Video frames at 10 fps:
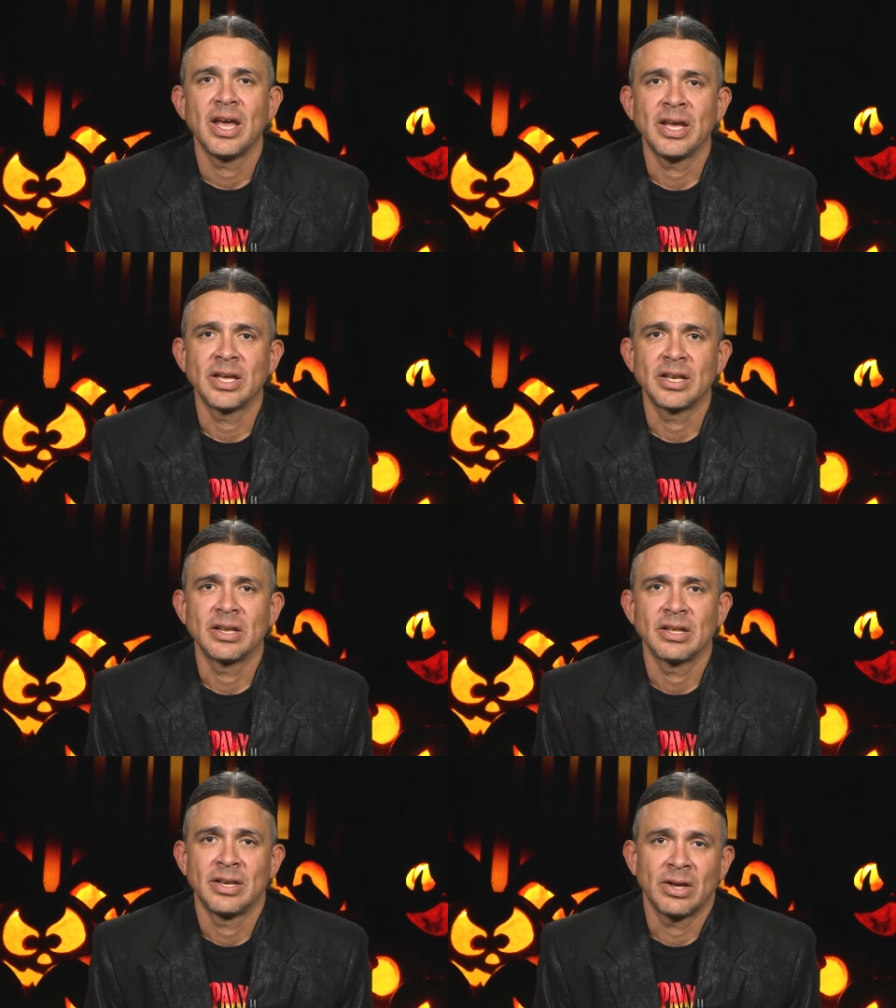
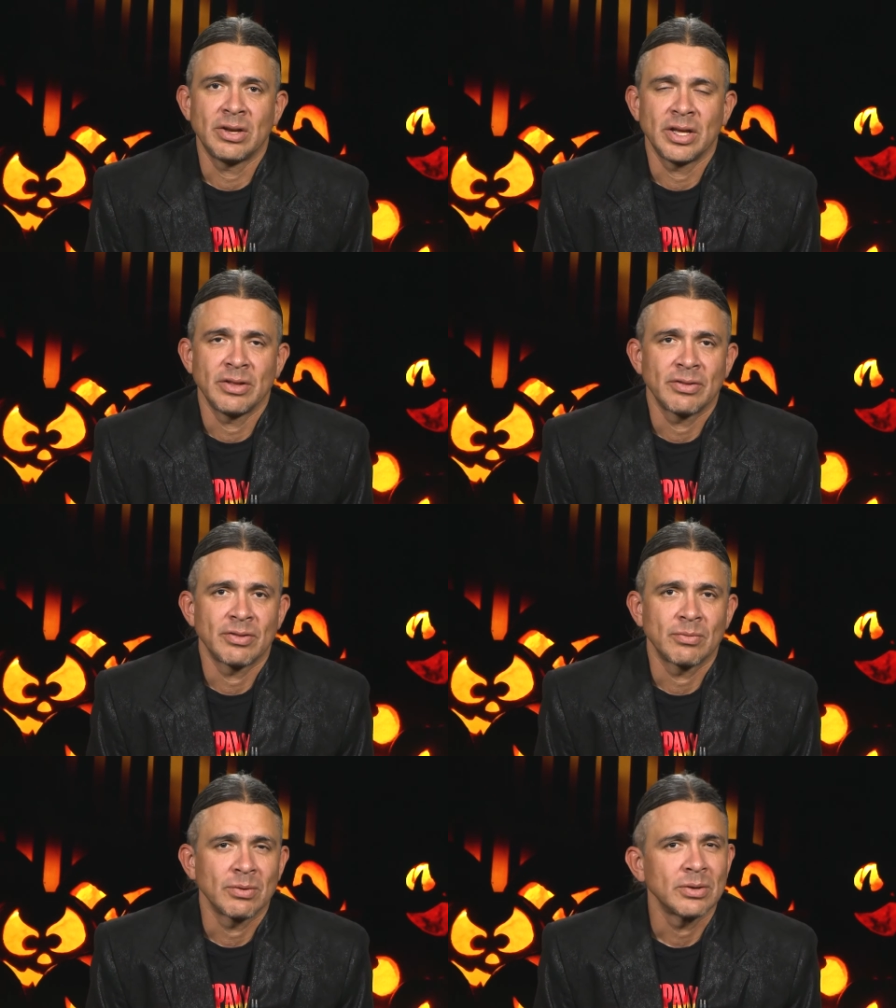And
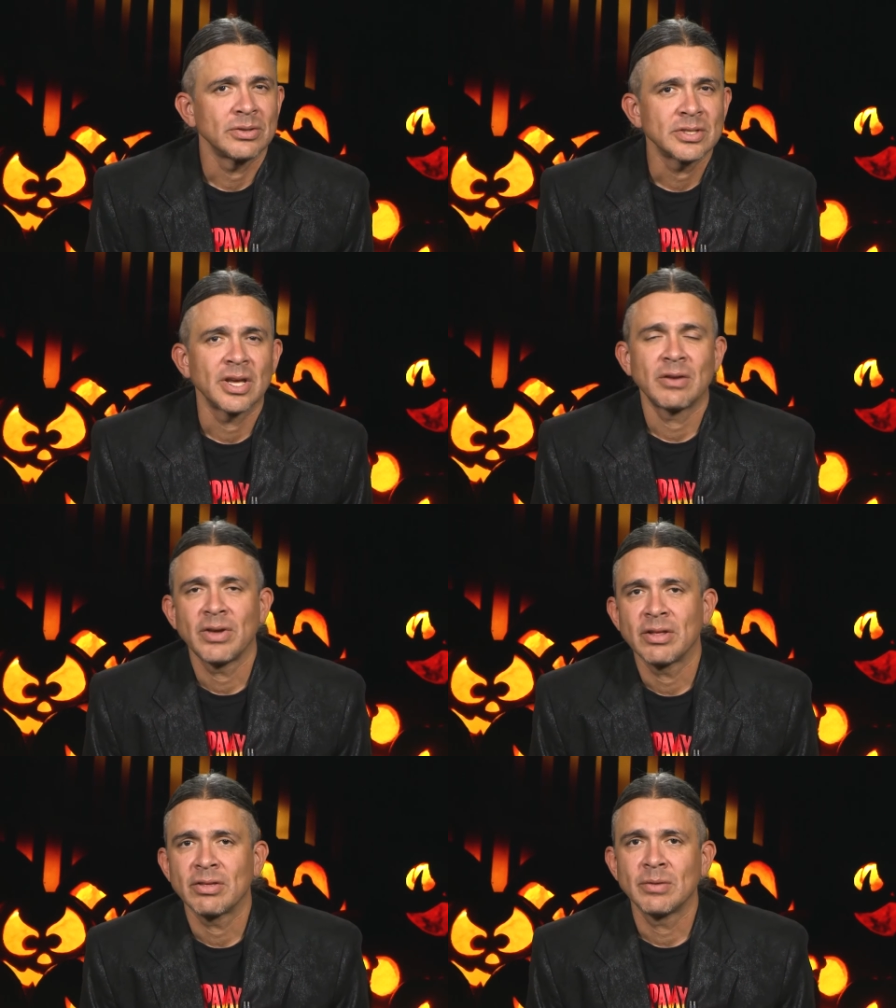nowadays, the world is kind of
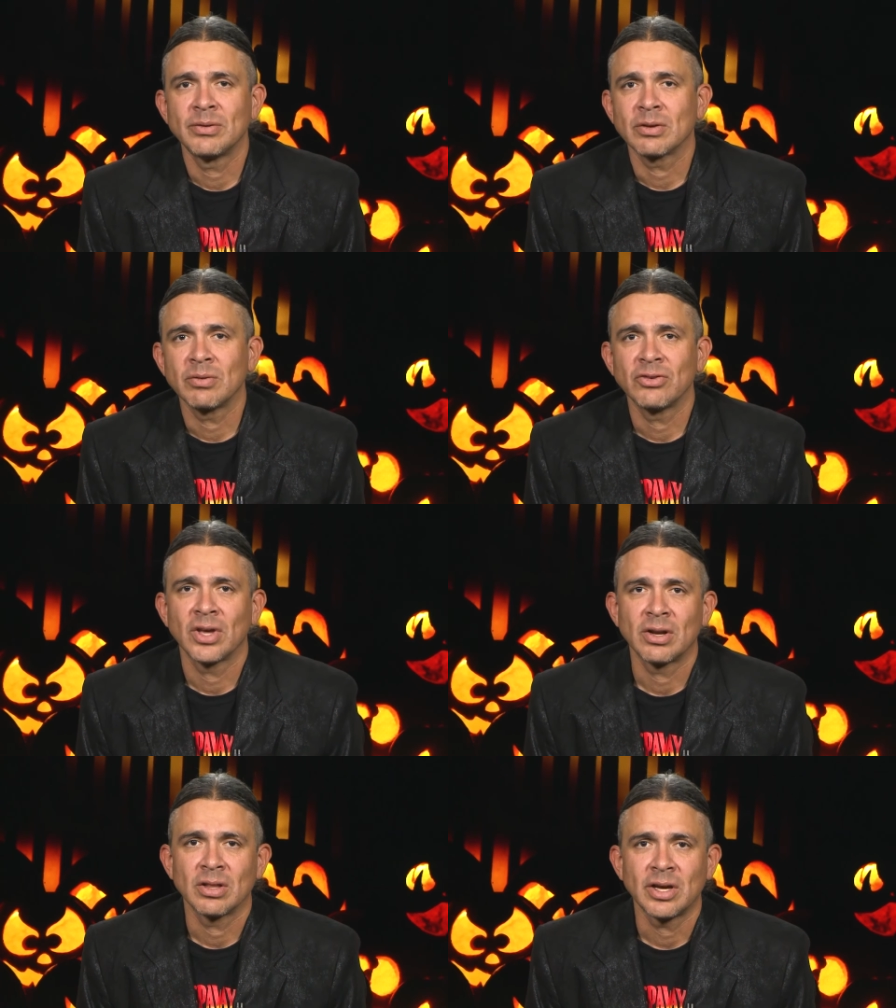antiseptic. We
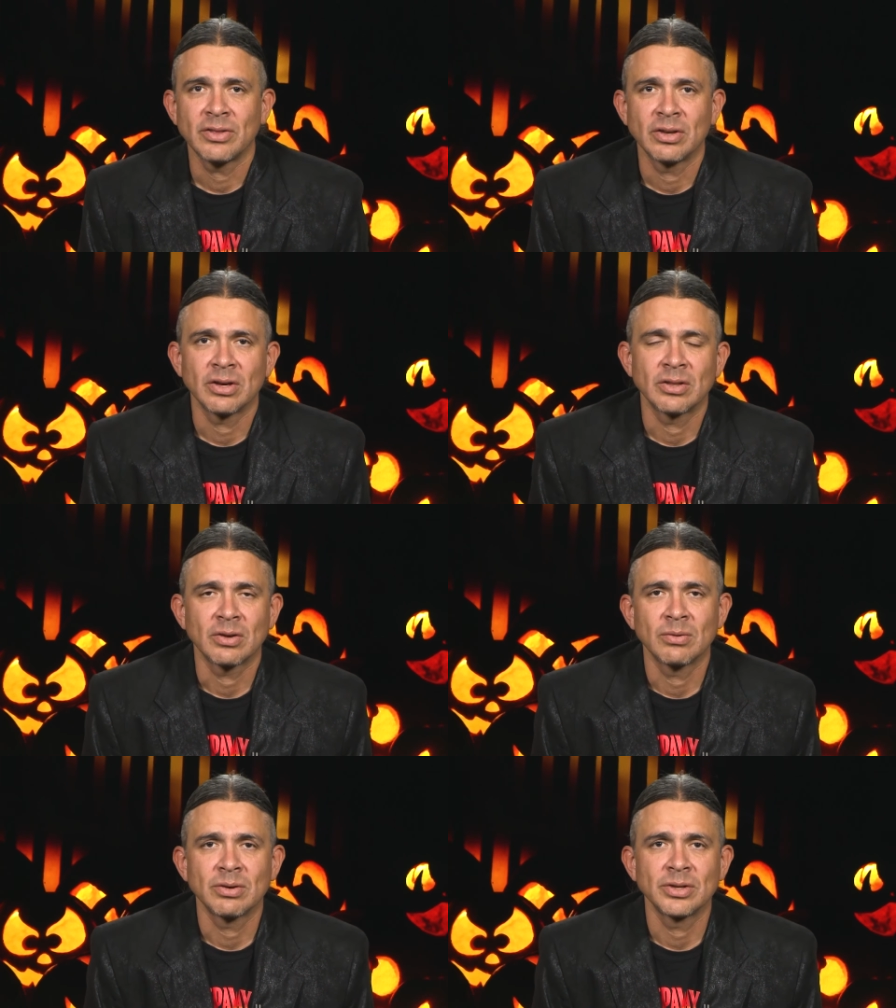shine our lights into all the
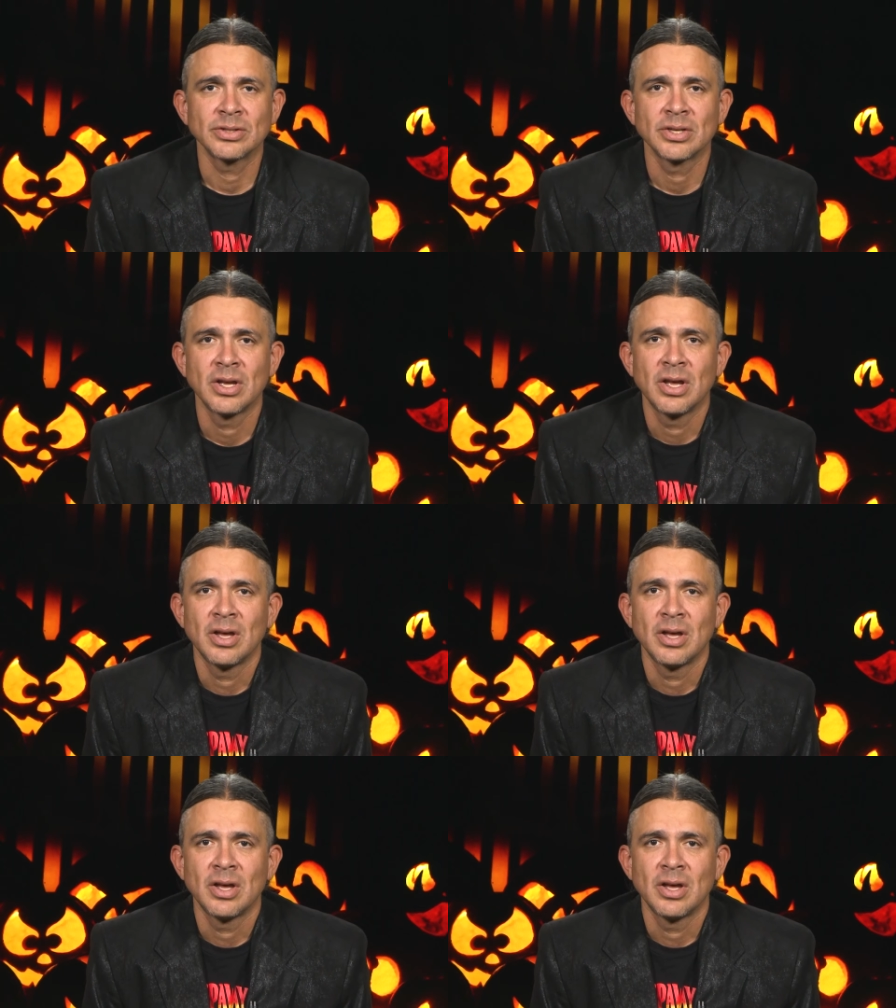corners,